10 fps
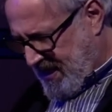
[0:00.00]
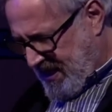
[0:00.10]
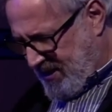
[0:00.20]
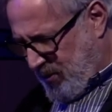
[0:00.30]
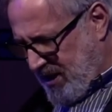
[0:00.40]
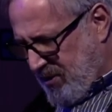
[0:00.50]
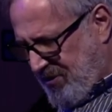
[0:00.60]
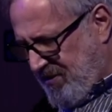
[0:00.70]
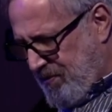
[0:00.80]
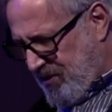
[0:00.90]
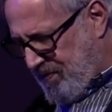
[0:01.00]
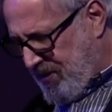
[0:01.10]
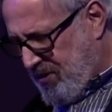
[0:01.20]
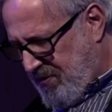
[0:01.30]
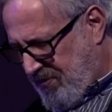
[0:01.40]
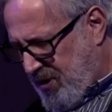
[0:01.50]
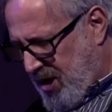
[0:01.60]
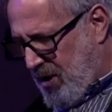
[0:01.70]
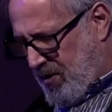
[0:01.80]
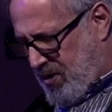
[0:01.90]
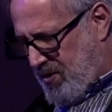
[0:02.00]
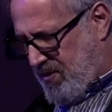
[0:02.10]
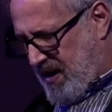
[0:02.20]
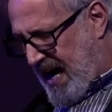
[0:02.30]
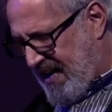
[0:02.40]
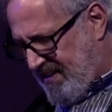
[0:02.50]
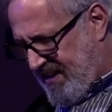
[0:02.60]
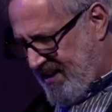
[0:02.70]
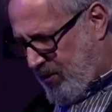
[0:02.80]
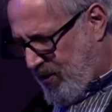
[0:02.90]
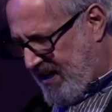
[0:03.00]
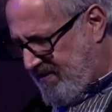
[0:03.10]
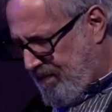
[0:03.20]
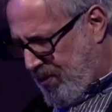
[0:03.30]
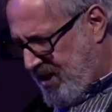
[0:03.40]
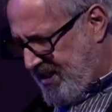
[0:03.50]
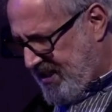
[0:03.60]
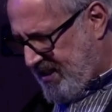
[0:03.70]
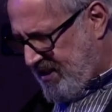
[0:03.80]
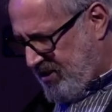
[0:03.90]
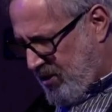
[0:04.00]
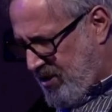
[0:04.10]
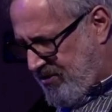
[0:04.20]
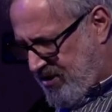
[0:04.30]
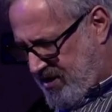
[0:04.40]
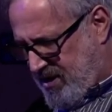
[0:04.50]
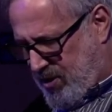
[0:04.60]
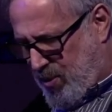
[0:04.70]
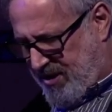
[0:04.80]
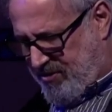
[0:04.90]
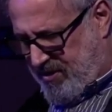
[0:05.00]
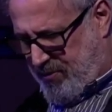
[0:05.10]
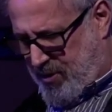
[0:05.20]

And one of his most beautiful loku, I think, raised a political, theological question for